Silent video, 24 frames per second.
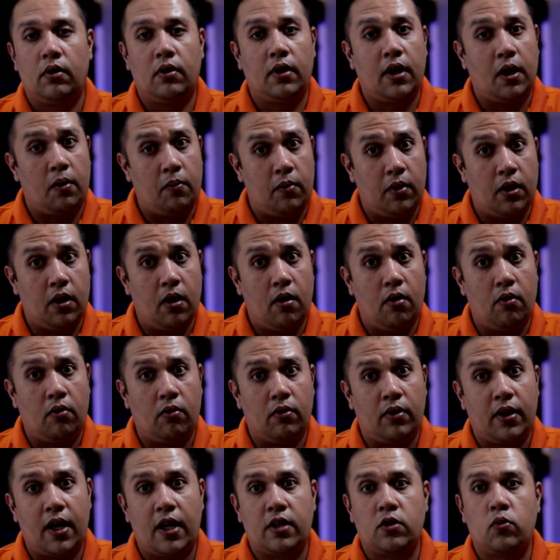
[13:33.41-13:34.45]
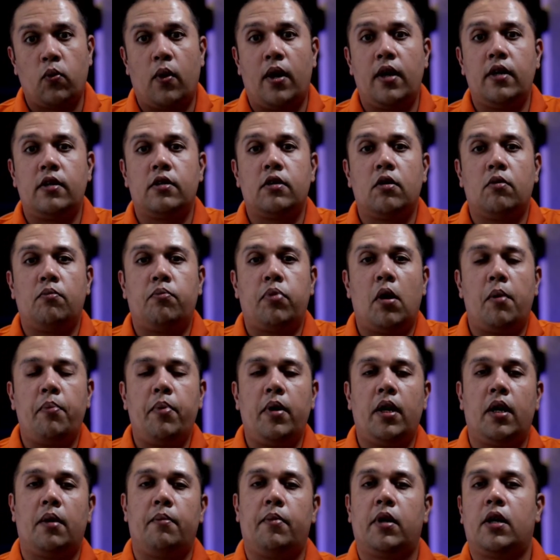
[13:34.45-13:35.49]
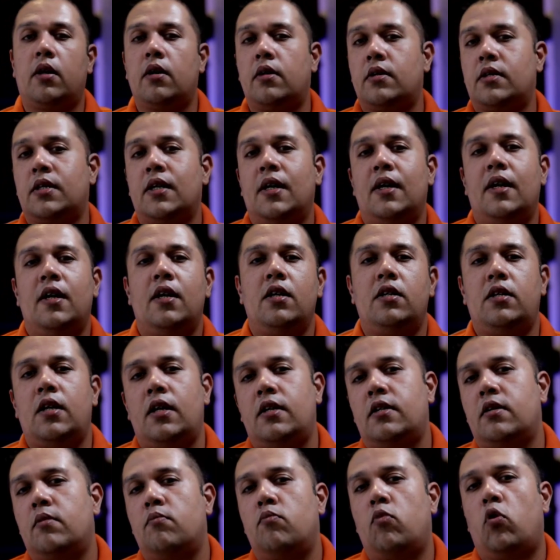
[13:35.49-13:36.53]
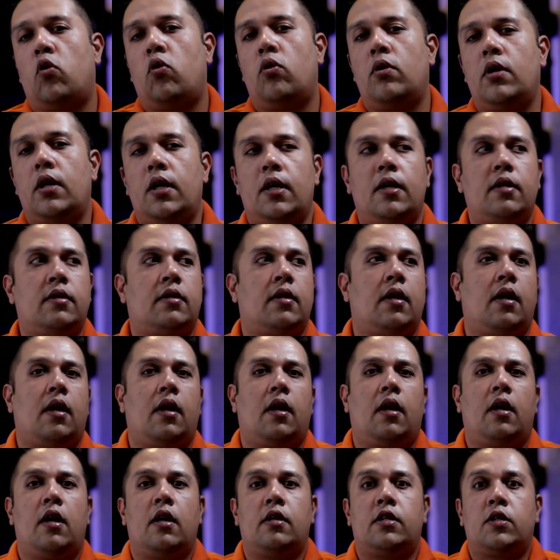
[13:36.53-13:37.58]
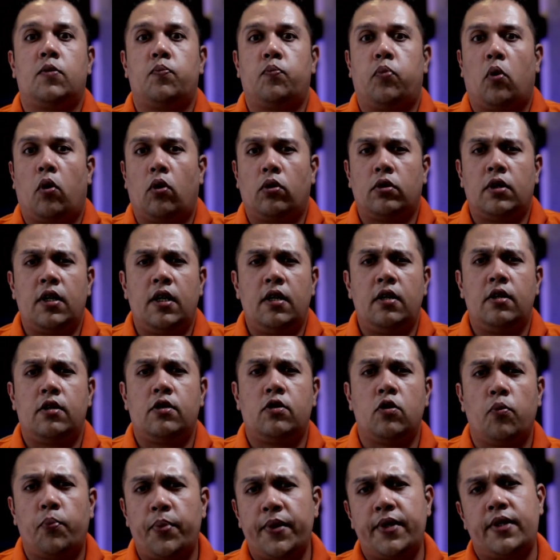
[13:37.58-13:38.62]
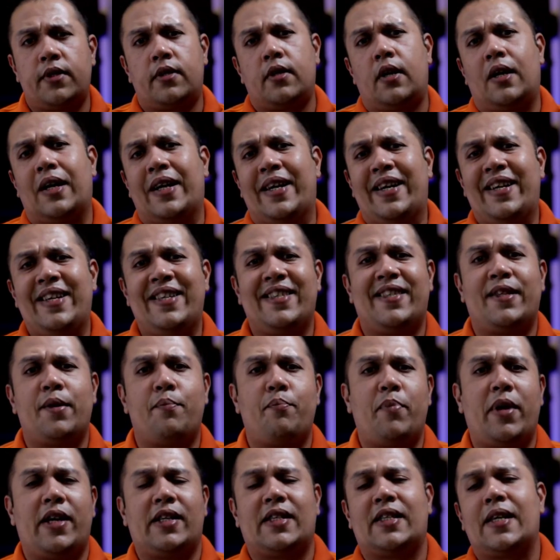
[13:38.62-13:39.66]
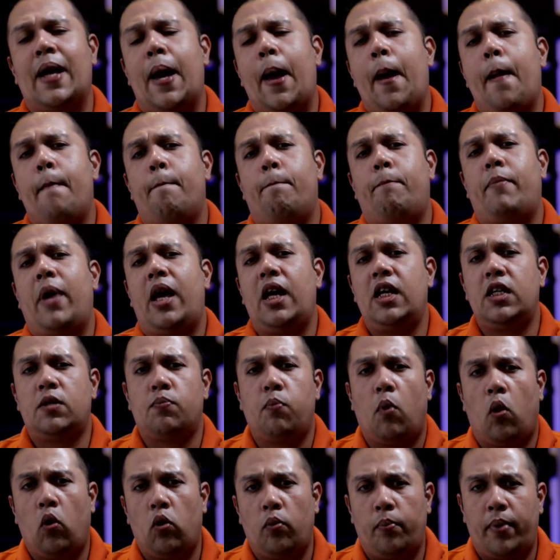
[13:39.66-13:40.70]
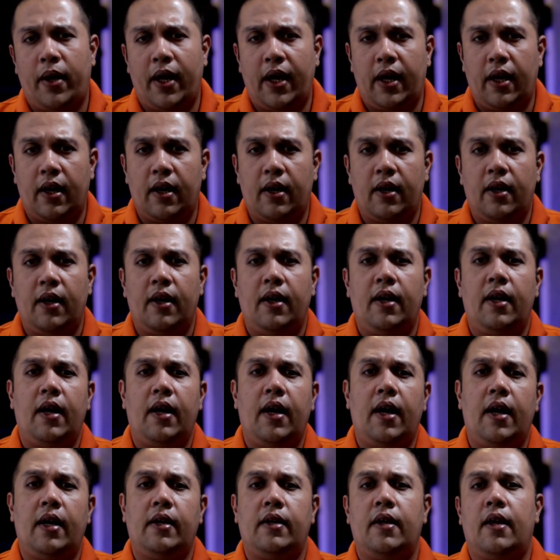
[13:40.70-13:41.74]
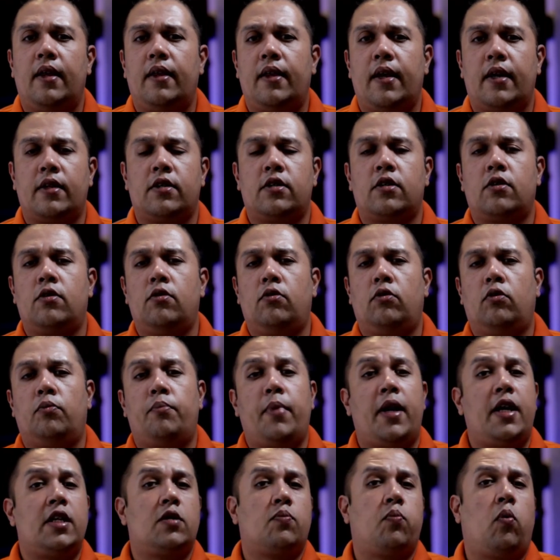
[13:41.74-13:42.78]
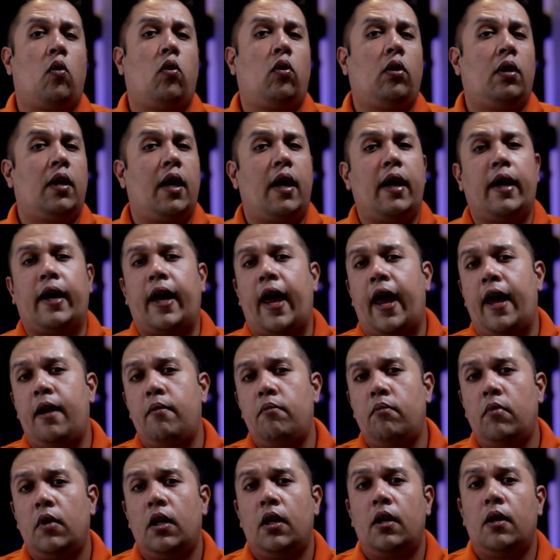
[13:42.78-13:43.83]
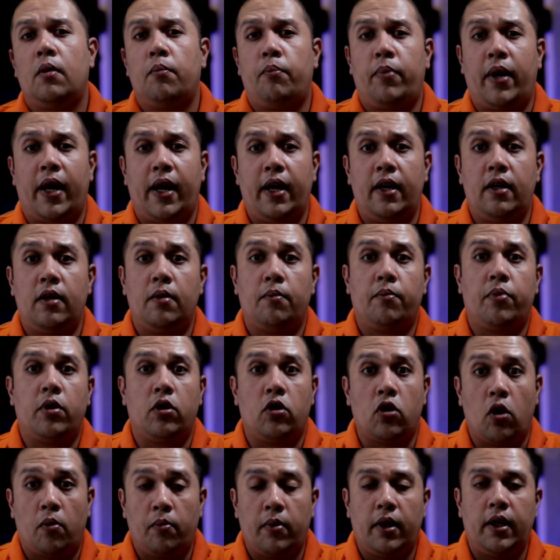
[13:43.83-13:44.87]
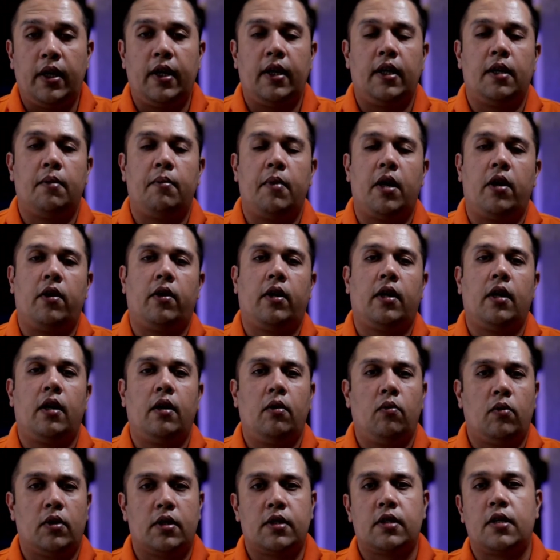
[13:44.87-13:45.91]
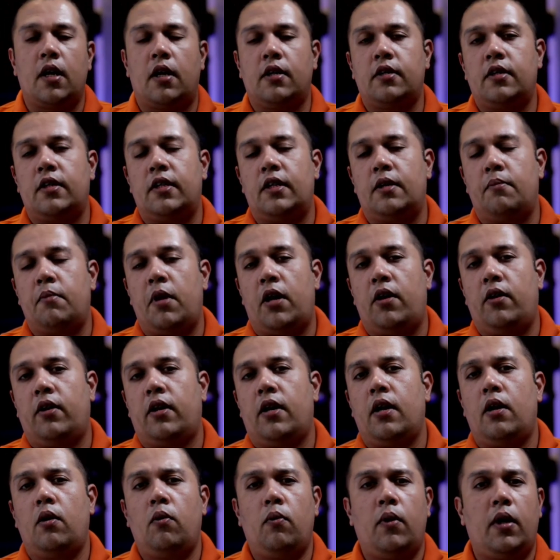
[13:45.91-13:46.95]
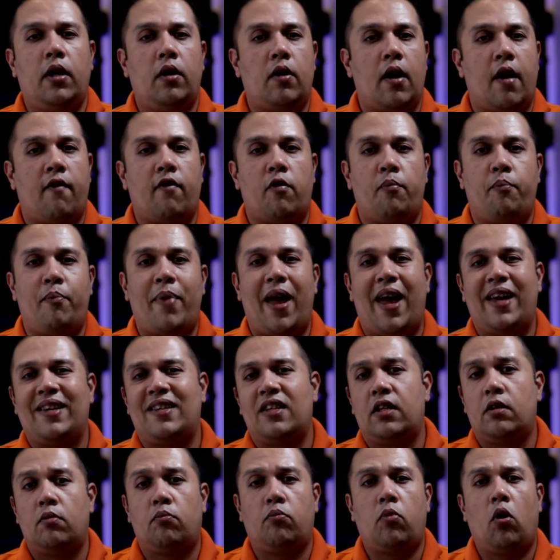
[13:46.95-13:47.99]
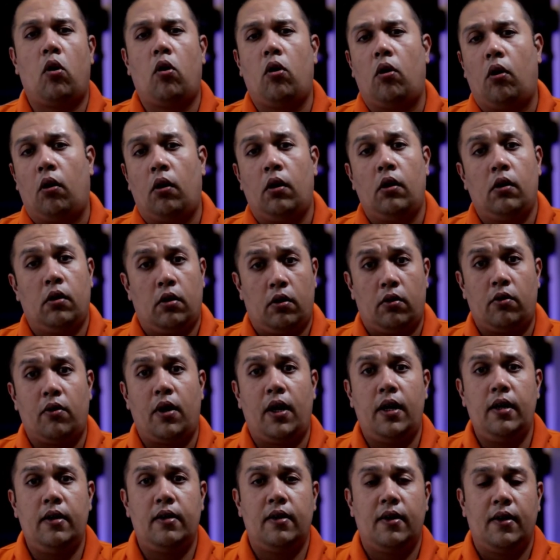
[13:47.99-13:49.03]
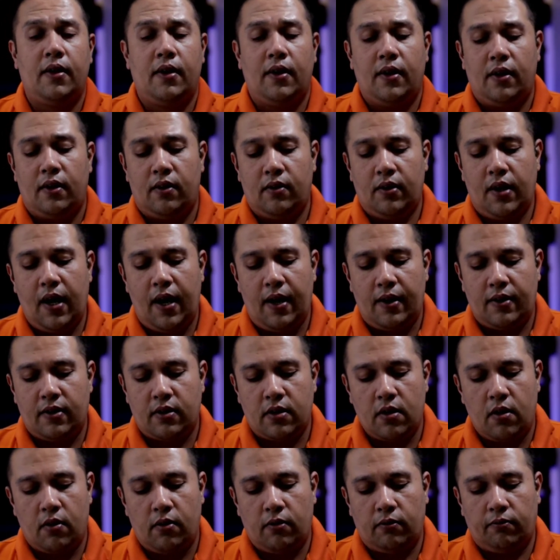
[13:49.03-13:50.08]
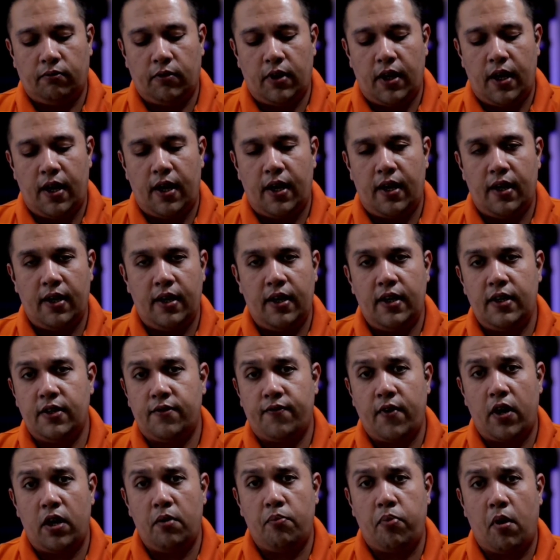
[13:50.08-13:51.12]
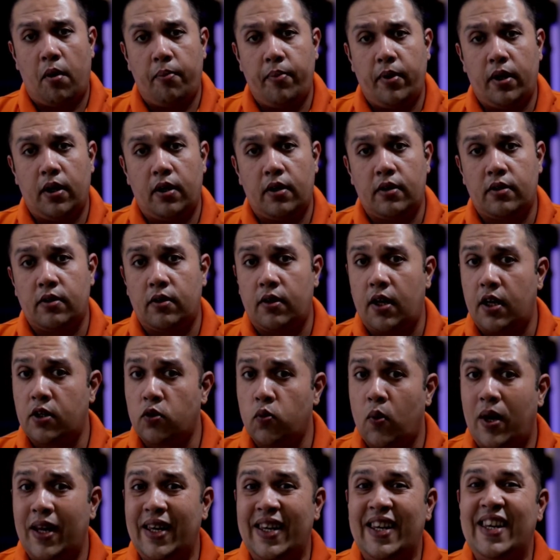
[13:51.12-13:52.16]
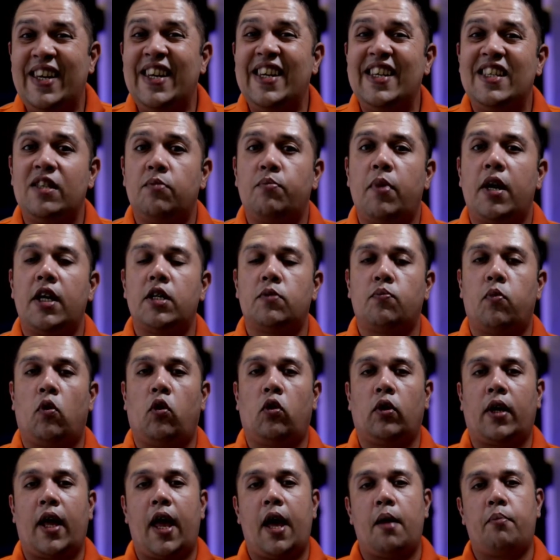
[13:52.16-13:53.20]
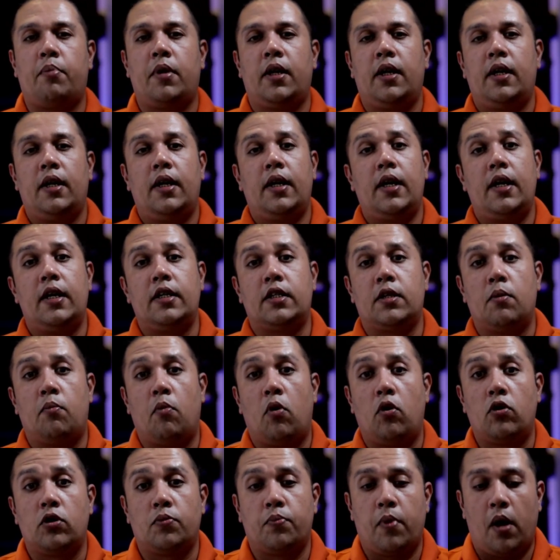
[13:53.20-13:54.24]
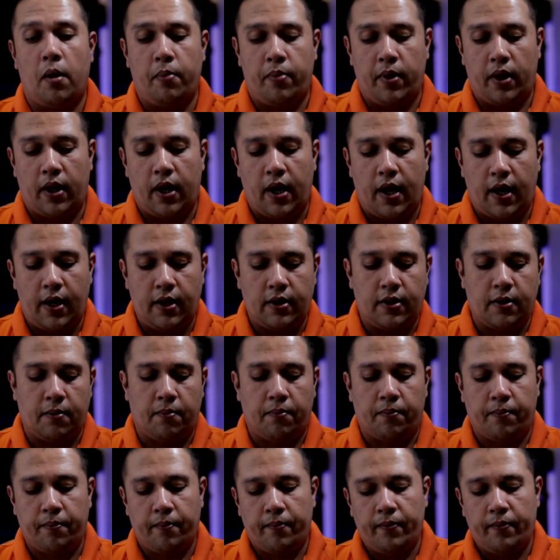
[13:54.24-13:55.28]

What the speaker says: There we go. That's why it's so popular, because Jason Moore is a sporting superstar. He is the best baseball player in that school. Baseball, a game played predominantly in America, well, started in America, where you have a bat and a ball, right? Okay, so he's very popular, so that's why his baseball cap is the most popular item.